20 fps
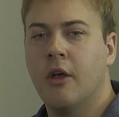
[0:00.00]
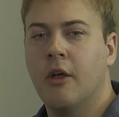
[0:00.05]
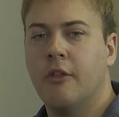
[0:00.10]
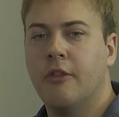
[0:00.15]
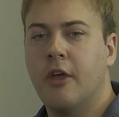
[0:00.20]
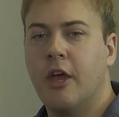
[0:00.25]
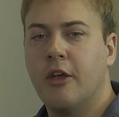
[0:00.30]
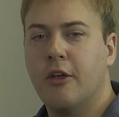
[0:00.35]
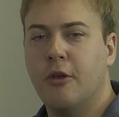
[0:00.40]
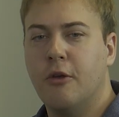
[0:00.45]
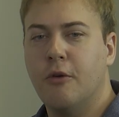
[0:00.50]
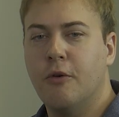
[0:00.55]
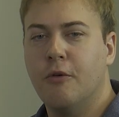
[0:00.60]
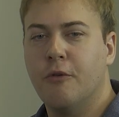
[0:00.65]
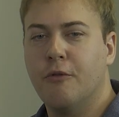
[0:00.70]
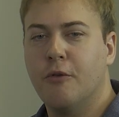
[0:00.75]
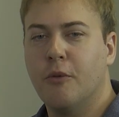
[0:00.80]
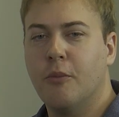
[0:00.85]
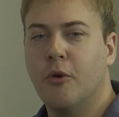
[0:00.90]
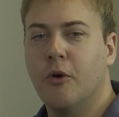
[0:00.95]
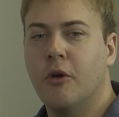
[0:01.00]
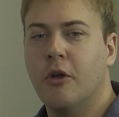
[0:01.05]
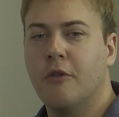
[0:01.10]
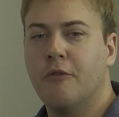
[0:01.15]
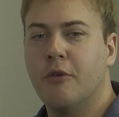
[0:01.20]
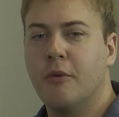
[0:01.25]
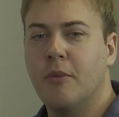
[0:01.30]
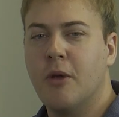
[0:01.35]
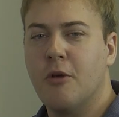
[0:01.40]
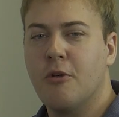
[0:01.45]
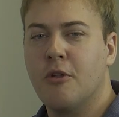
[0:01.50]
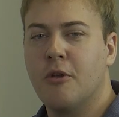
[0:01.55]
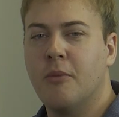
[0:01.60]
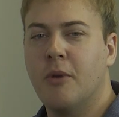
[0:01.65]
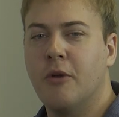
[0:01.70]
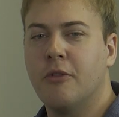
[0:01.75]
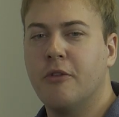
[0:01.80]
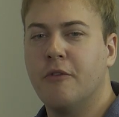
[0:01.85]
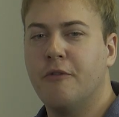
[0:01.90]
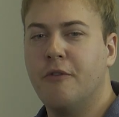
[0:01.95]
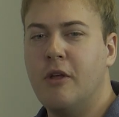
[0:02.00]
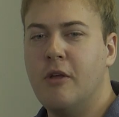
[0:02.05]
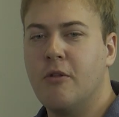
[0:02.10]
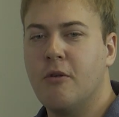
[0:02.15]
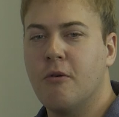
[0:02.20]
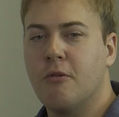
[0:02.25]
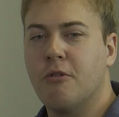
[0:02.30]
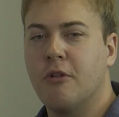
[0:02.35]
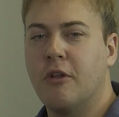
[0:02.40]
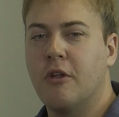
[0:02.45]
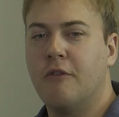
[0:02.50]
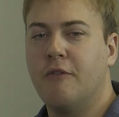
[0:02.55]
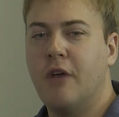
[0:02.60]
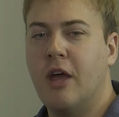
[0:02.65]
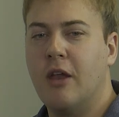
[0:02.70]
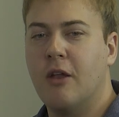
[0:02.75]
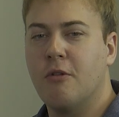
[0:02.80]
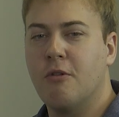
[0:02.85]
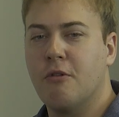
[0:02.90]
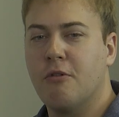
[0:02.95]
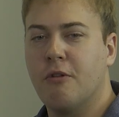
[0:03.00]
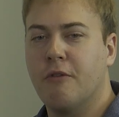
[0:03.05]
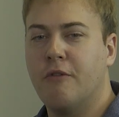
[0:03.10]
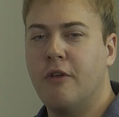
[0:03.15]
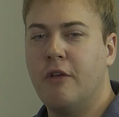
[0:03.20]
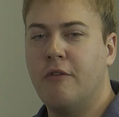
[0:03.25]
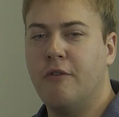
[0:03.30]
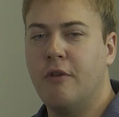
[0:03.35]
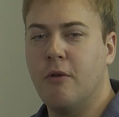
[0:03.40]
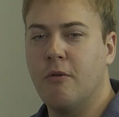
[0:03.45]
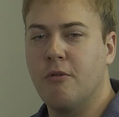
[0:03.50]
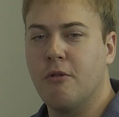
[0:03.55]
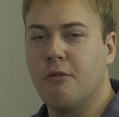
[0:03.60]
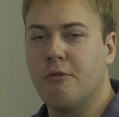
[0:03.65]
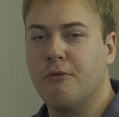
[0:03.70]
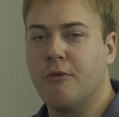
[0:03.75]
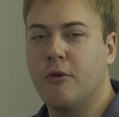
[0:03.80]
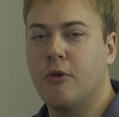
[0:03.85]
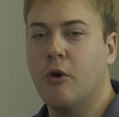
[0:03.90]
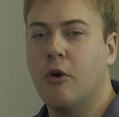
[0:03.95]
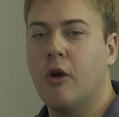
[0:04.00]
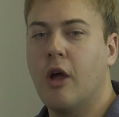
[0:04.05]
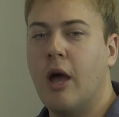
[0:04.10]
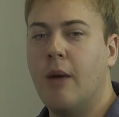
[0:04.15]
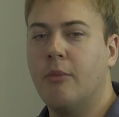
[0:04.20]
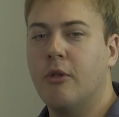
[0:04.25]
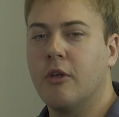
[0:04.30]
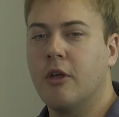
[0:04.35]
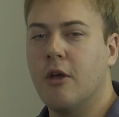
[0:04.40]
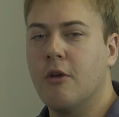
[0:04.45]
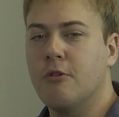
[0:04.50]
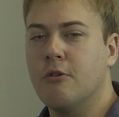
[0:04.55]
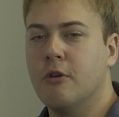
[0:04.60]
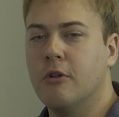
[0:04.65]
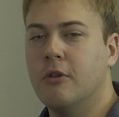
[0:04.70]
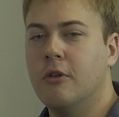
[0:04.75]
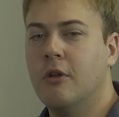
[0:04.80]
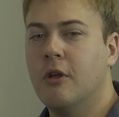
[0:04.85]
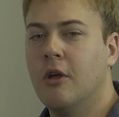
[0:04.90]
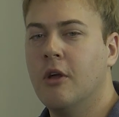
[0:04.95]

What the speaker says: Thank you. For more information about the features and advantages of eFuses for your application,